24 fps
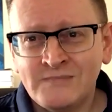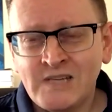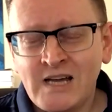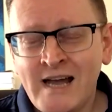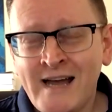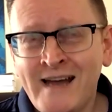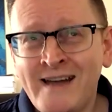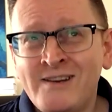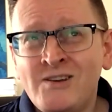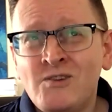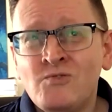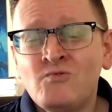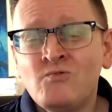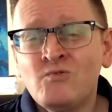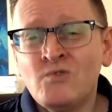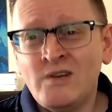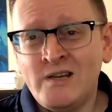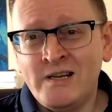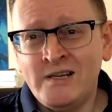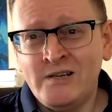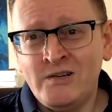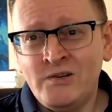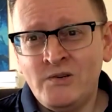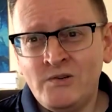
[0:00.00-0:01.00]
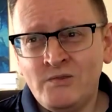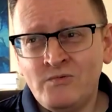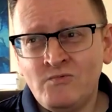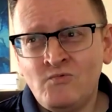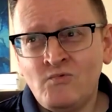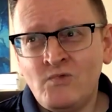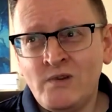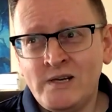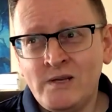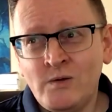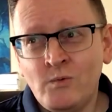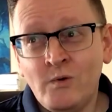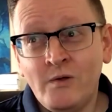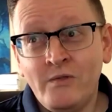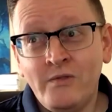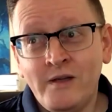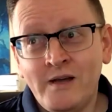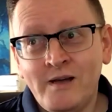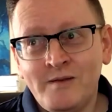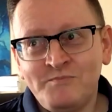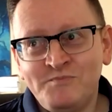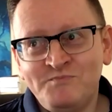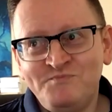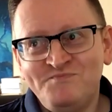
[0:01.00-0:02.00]
and you really, really want
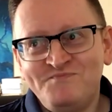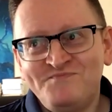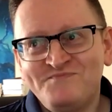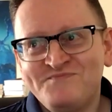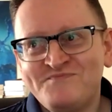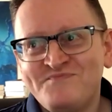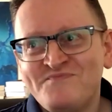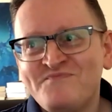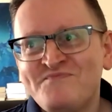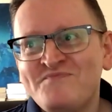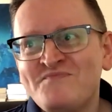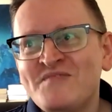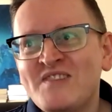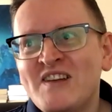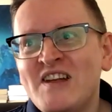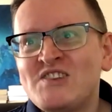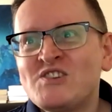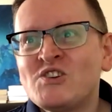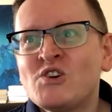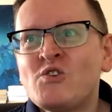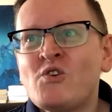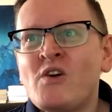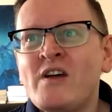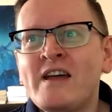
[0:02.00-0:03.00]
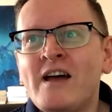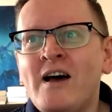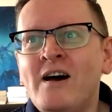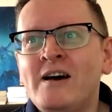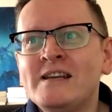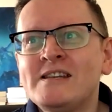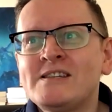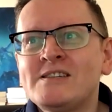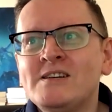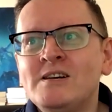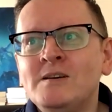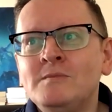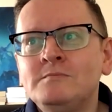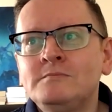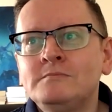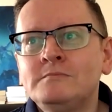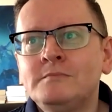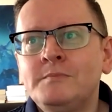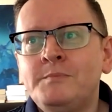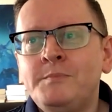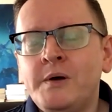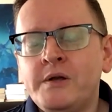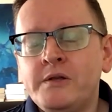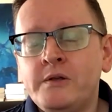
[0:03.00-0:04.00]
that. It's a great item,
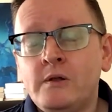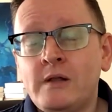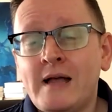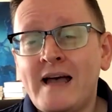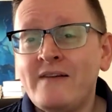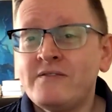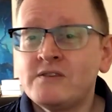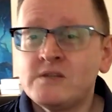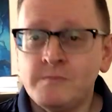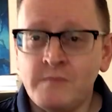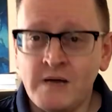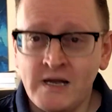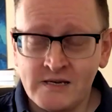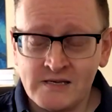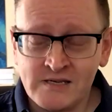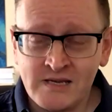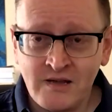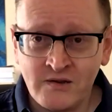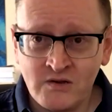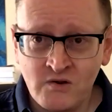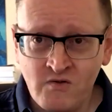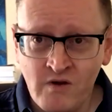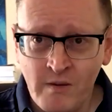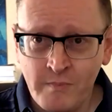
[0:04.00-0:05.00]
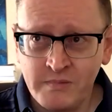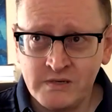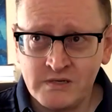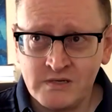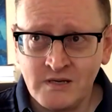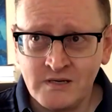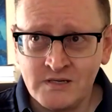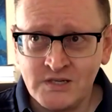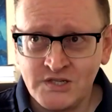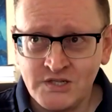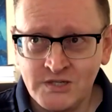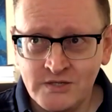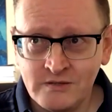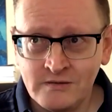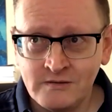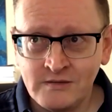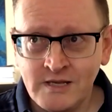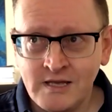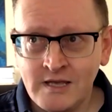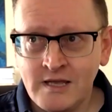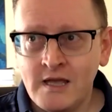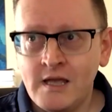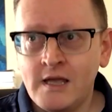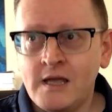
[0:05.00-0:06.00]
but you'll have to max out your reputation
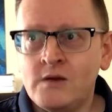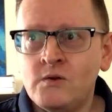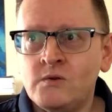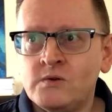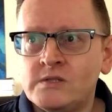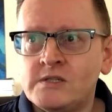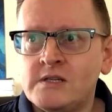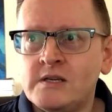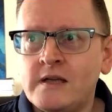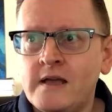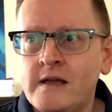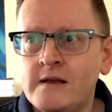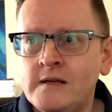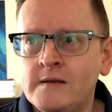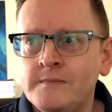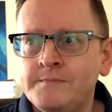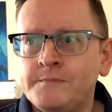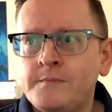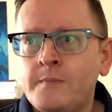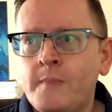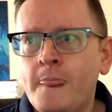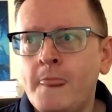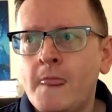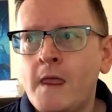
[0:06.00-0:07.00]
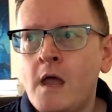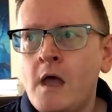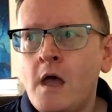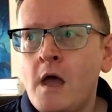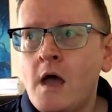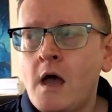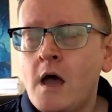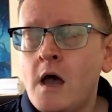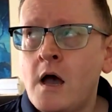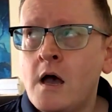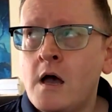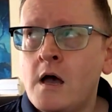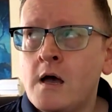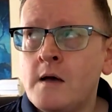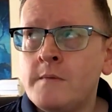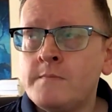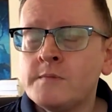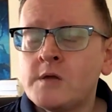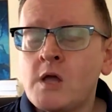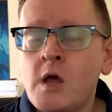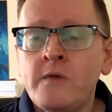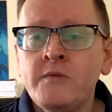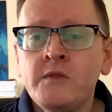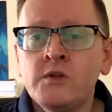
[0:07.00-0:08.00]
in order to get it.
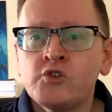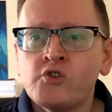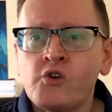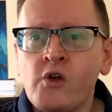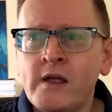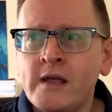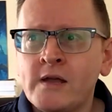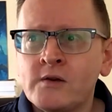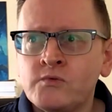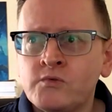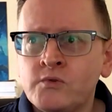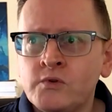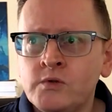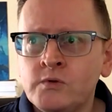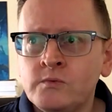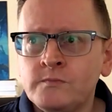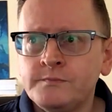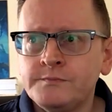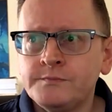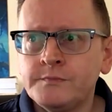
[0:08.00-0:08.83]
Going the Dryad route,